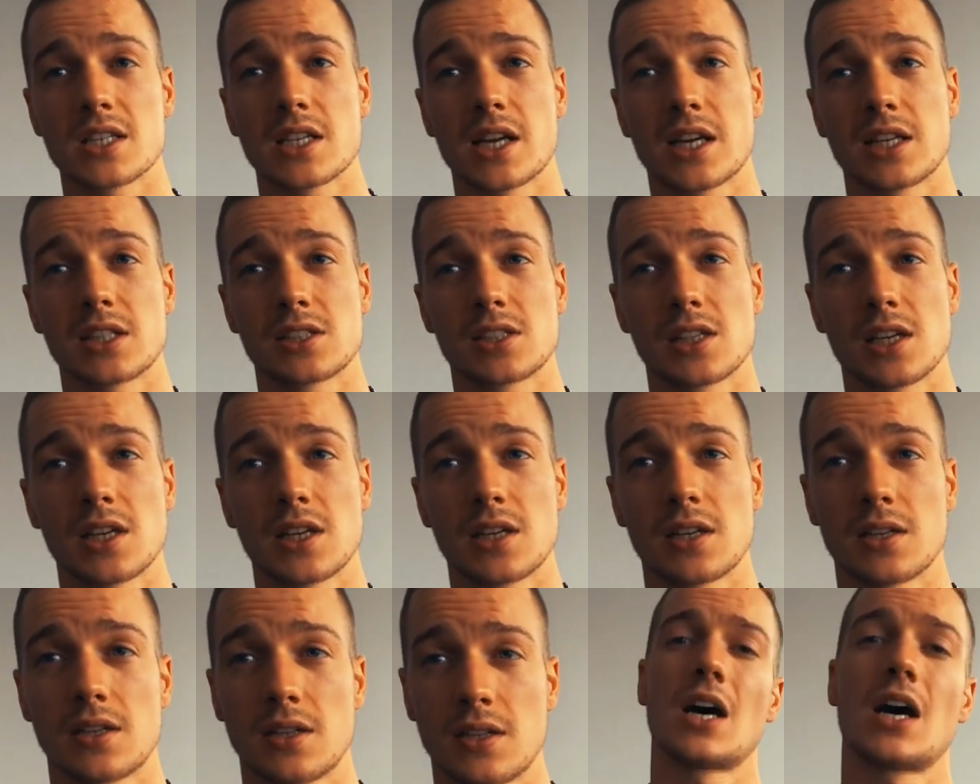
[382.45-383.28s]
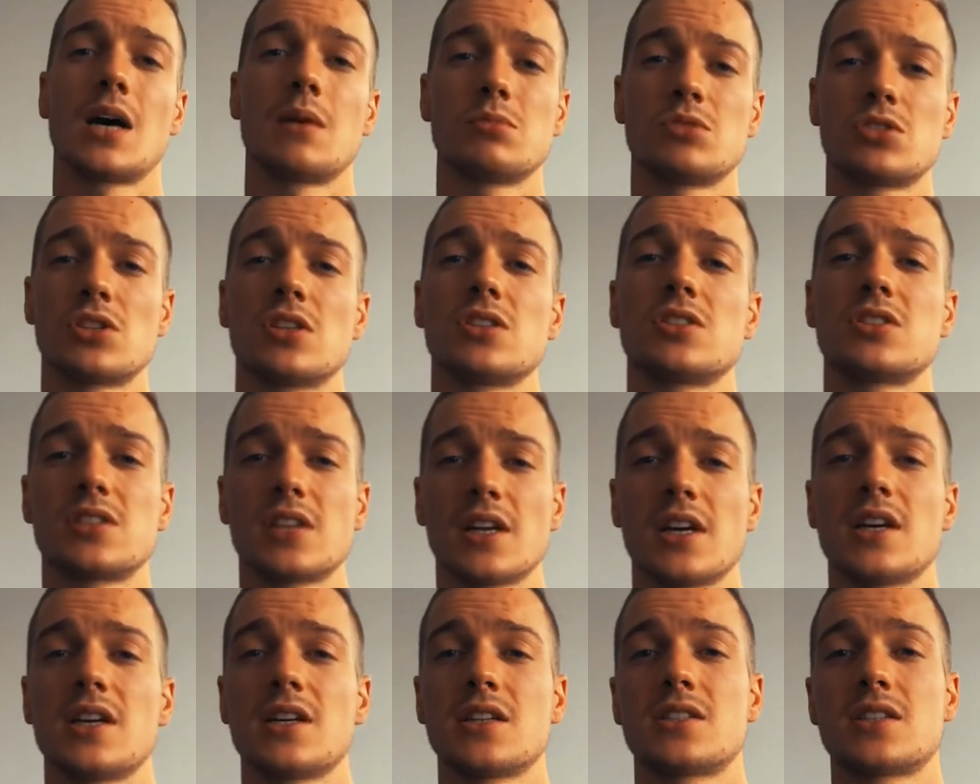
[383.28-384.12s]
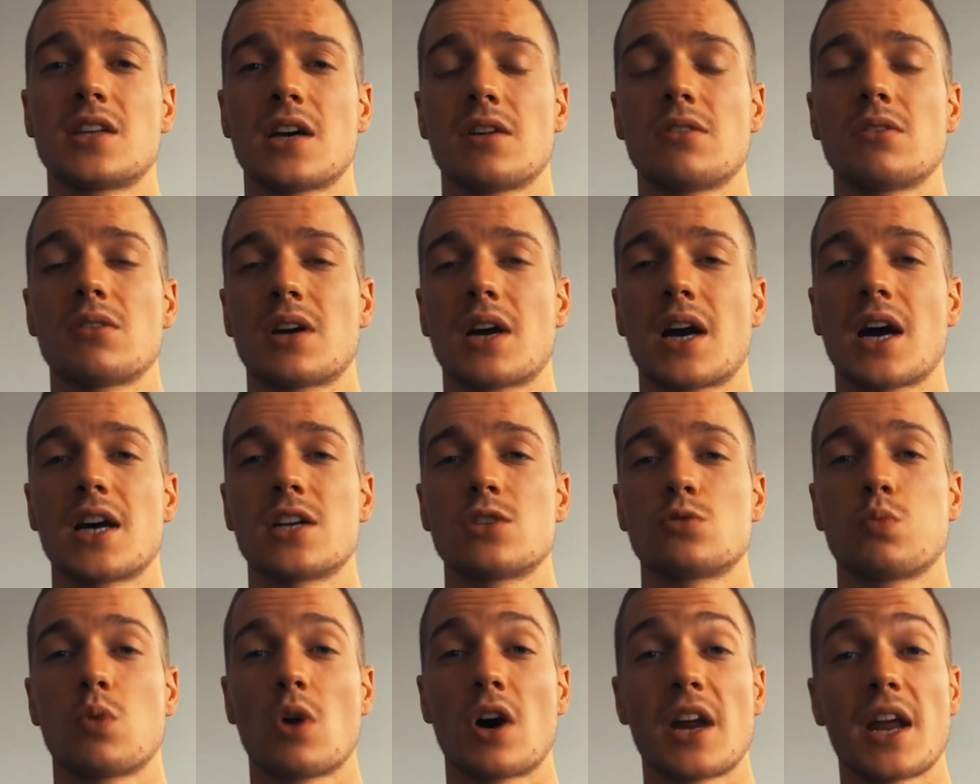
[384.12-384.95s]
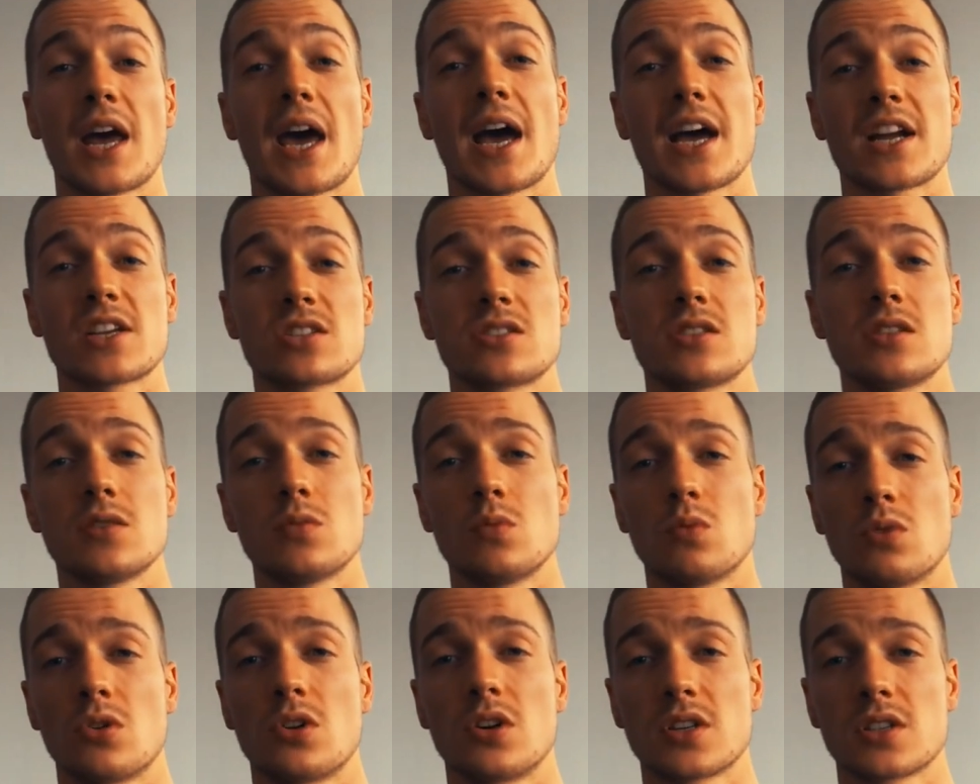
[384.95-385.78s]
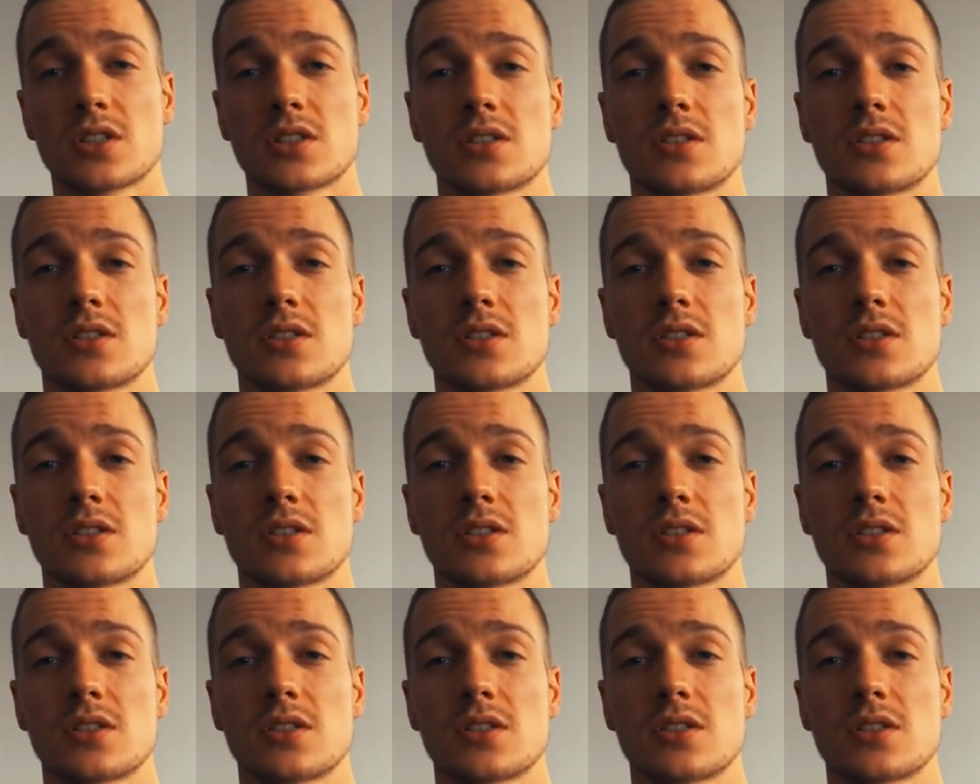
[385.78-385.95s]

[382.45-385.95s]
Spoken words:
Like I said, I'm just here to tell you guys what actually works.